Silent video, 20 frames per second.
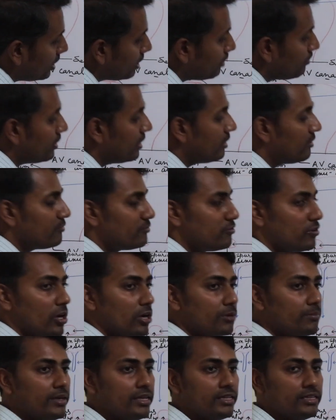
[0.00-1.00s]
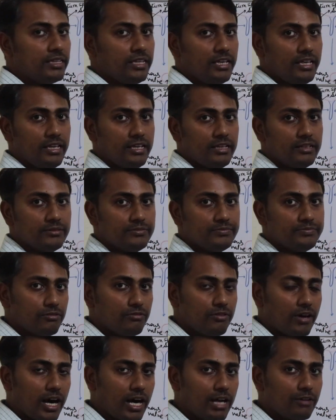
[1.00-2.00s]
will be forming the
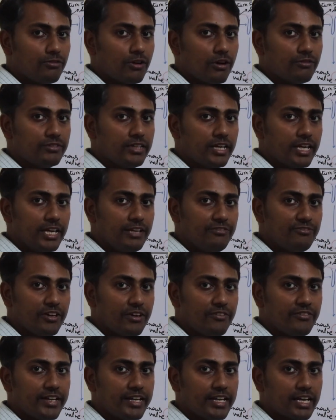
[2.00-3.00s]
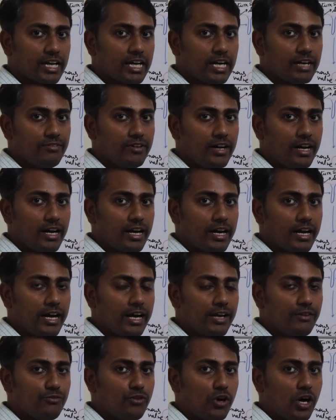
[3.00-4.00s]
valve of the inferior vena cava
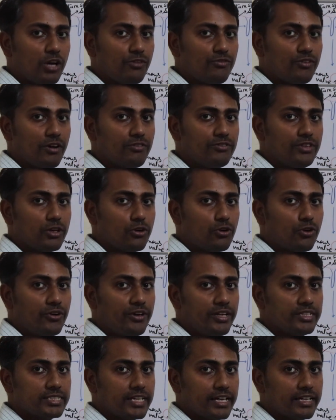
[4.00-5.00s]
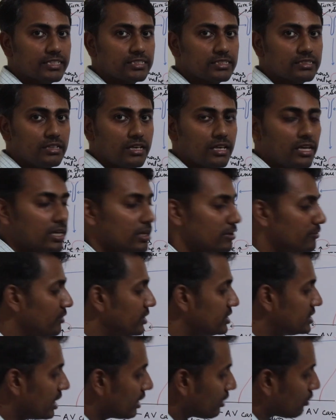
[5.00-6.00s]
and valve of the coronary sinus,
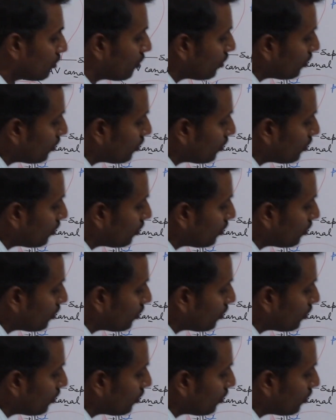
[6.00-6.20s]
which are